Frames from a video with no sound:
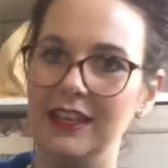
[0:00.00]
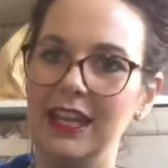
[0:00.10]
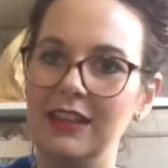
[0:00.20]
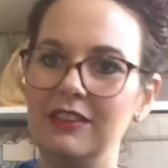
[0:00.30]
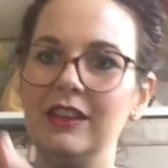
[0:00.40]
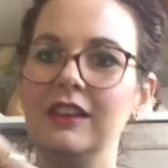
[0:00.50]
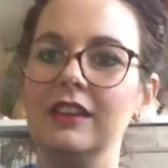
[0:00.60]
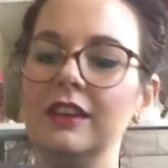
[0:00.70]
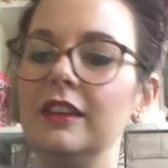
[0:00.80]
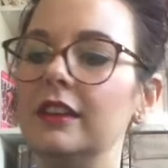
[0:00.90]
leather...
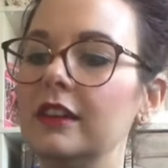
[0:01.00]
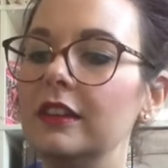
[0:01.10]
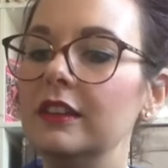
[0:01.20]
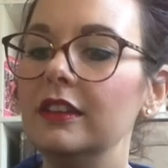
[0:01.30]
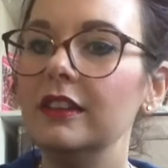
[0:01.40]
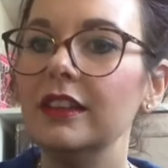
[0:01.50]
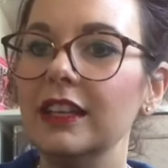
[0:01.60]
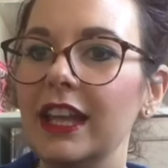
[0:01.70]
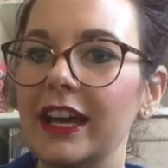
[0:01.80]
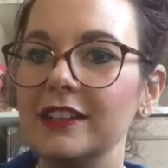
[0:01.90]

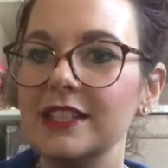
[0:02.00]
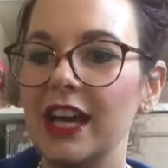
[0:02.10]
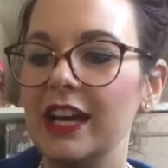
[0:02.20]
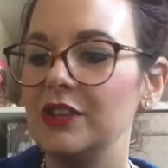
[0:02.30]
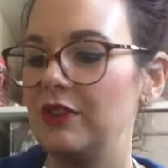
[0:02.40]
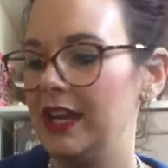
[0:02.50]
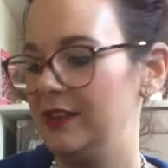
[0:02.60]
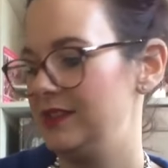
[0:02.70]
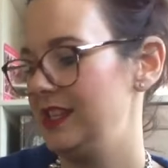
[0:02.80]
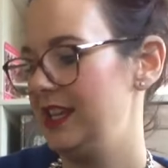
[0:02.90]
like ties
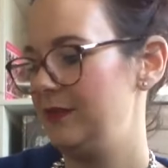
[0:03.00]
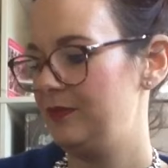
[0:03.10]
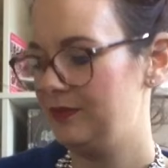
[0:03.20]
around it.